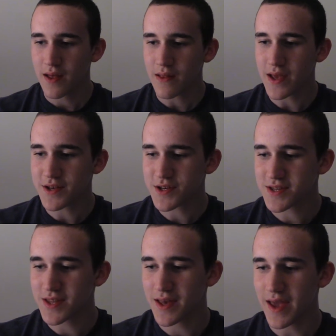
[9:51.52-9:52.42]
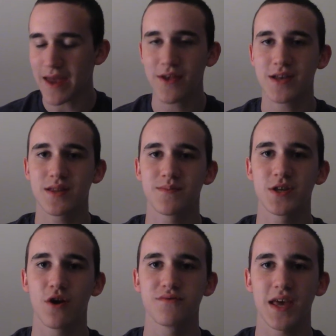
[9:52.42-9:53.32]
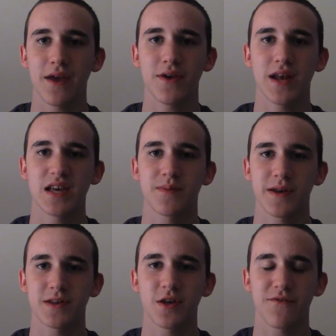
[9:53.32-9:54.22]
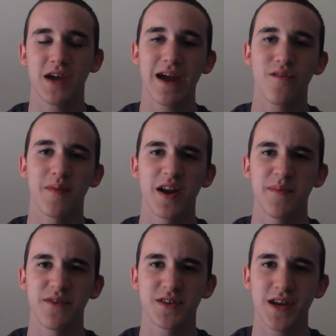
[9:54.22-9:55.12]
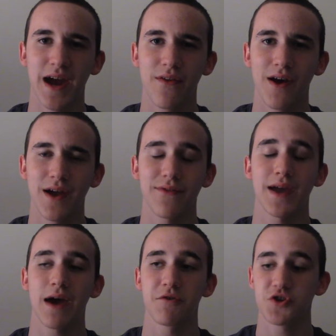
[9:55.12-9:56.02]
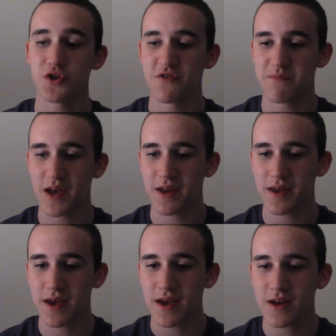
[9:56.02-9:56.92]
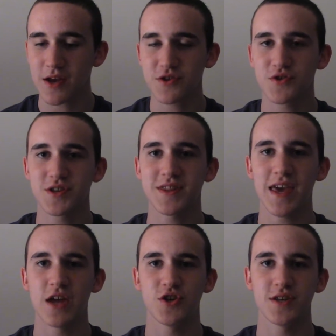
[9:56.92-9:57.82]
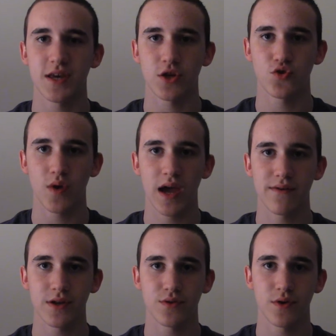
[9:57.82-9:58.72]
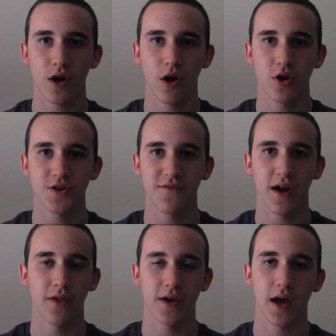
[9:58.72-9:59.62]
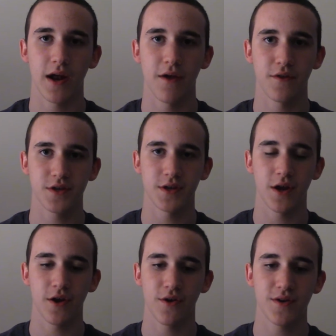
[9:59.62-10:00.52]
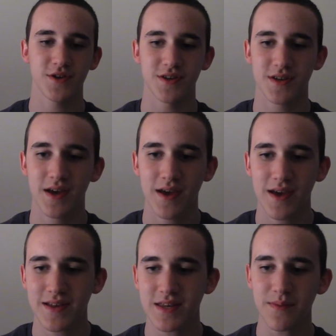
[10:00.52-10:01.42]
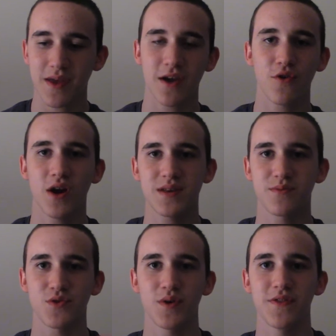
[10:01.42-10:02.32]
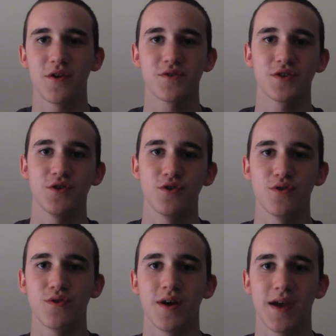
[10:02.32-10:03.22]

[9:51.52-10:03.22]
like, just the aliens themselves, the alien aspect itself, it kind of reminded me of Skyline, like how it should have been. And also just the end, she's like driving to a car, she finally got out of the scenario. It seemed like a cross between those two,